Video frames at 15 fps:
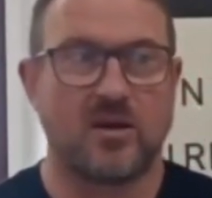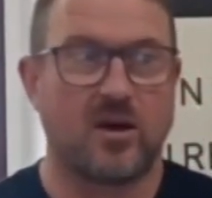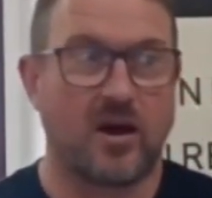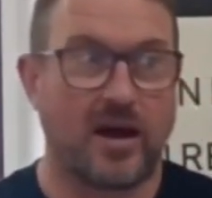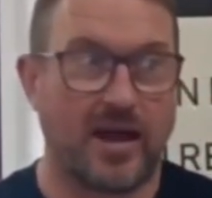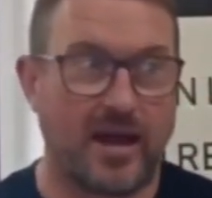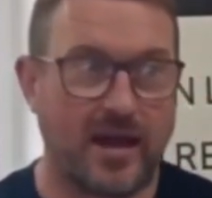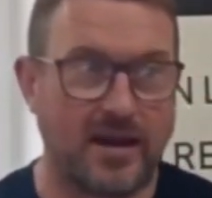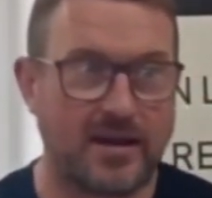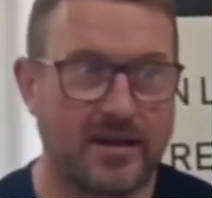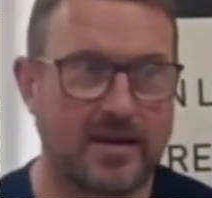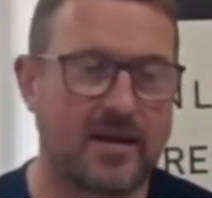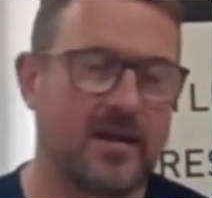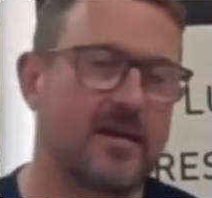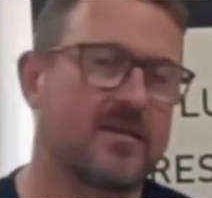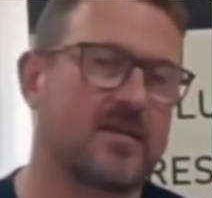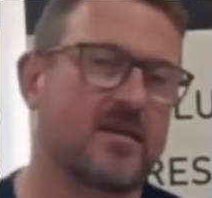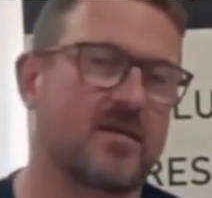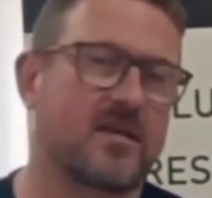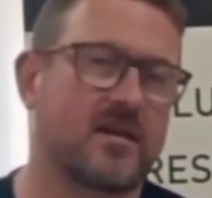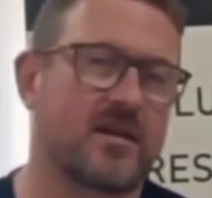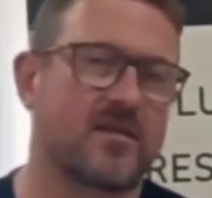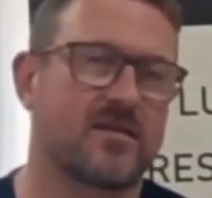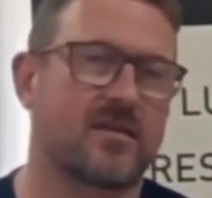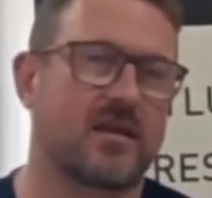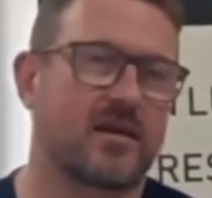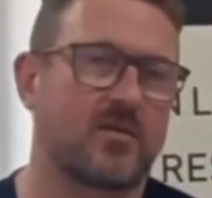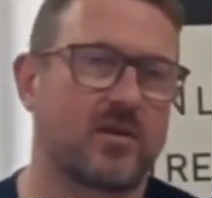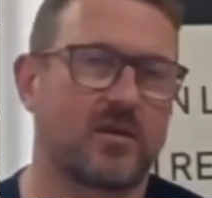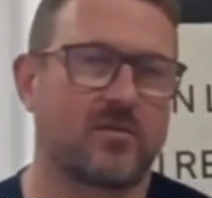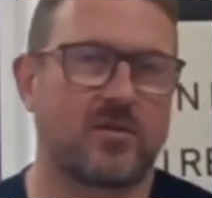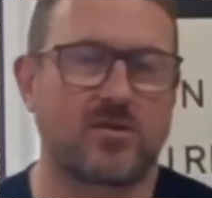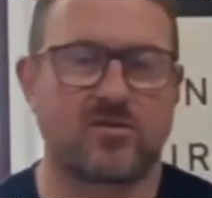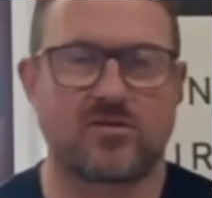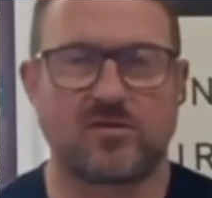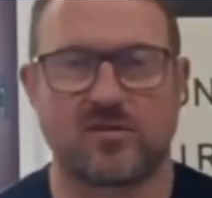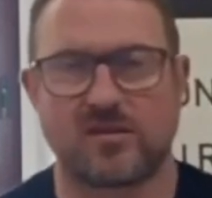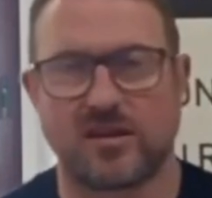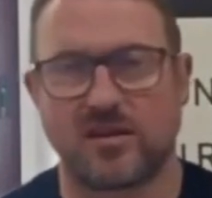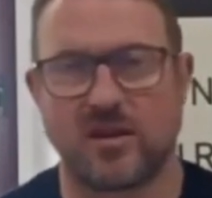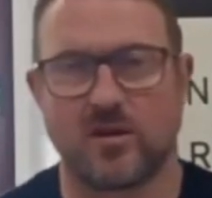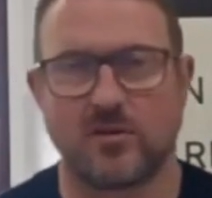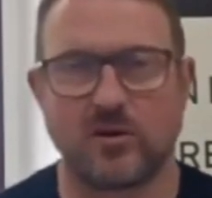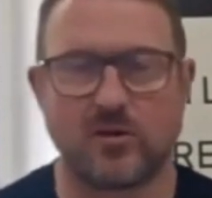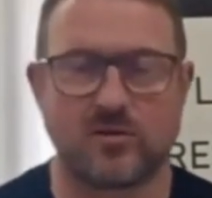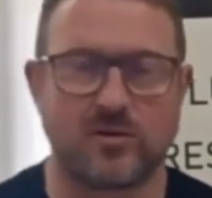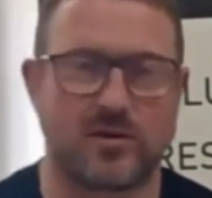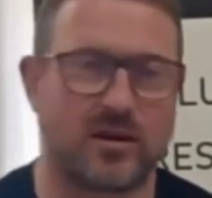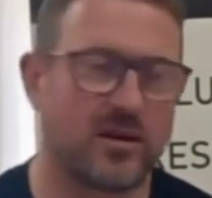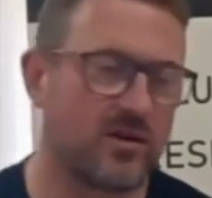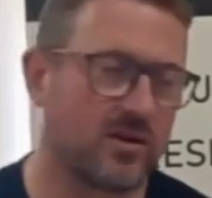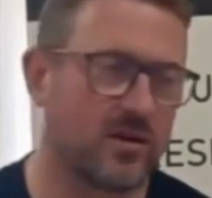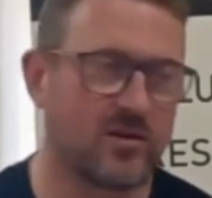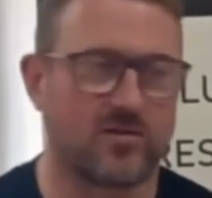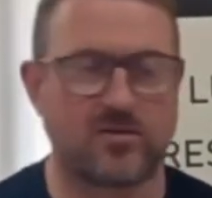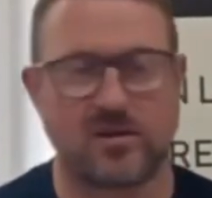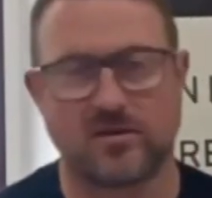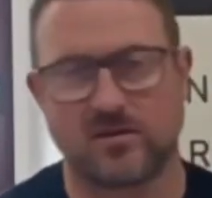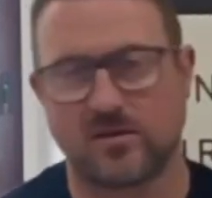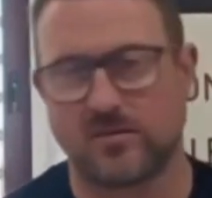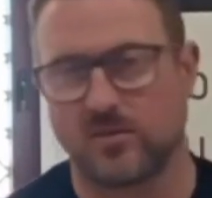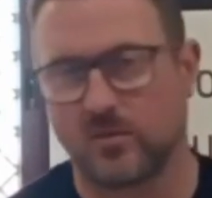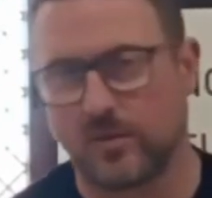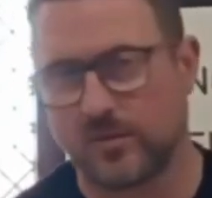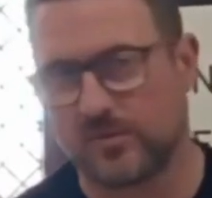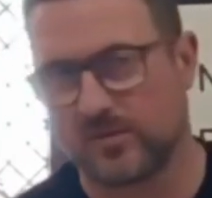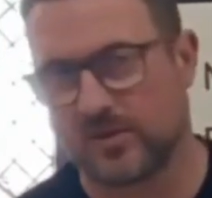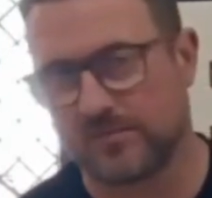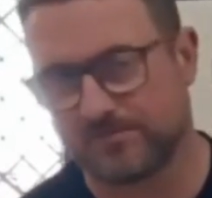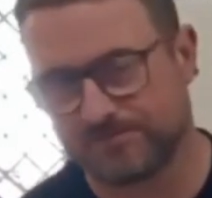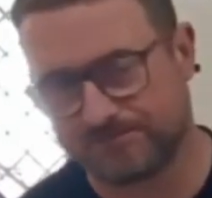I had a case actually yesterday where the registry said, no, we're not doing it, you've got to go straight to the government website.